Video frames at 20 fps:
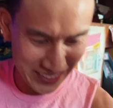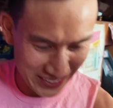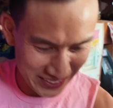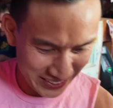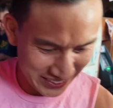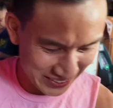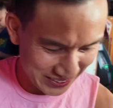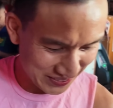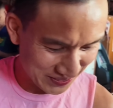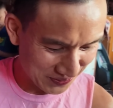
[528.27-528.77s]
you
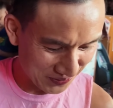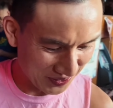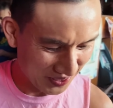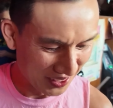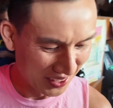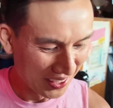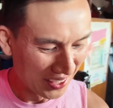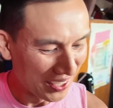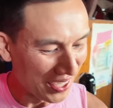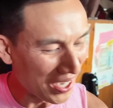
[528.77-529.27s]
know
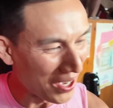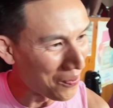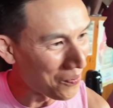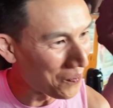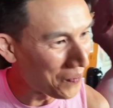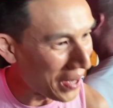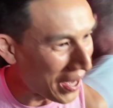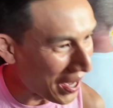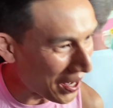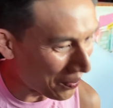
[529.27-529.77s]

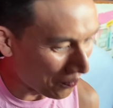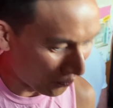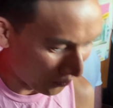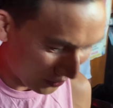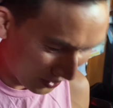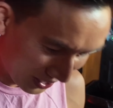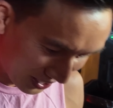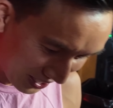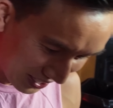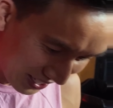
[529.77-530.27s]
in
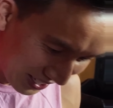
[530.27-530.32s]
WeHo,